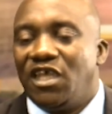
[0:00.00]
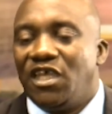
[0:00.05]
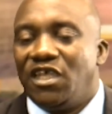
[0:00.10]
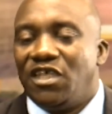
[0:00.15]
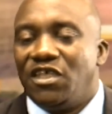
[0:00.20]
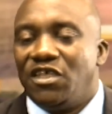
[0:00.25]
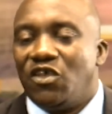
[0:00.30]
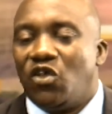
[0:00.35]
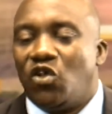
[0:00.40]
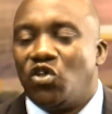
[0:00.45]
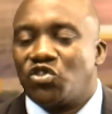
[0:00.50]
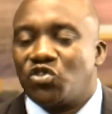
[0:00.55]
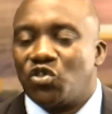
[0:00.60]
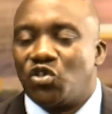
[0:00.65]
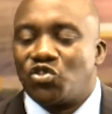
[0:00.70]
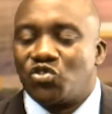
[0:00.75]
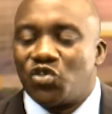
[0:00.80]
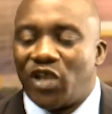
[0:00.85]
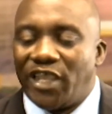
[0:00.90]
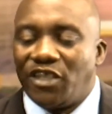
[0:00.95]
is
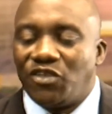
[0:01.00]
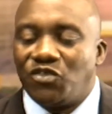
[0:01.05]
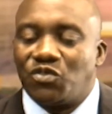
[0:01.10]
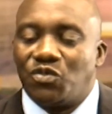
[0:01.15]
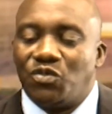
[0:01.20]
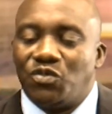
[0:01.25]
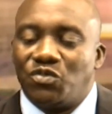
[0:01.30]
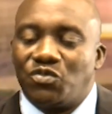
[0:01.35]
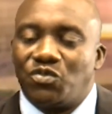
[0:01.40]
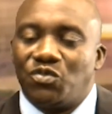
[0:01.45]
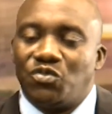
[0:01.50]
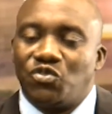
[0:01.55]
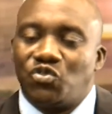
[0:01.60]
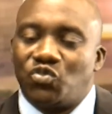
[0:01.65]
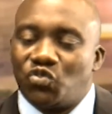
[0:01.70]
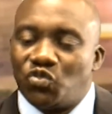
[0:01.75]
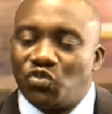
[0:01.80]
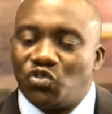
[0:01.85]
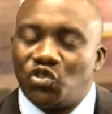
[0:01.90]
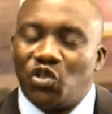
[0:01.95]
also trying to
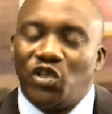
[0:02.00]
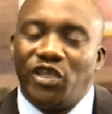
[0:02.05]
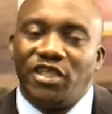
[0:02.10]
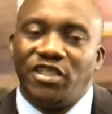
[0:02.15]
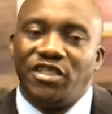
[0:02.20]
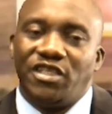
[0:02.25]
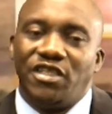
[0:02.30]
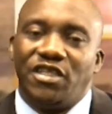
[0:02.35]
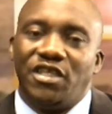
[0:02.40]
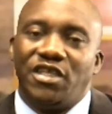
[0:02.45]
join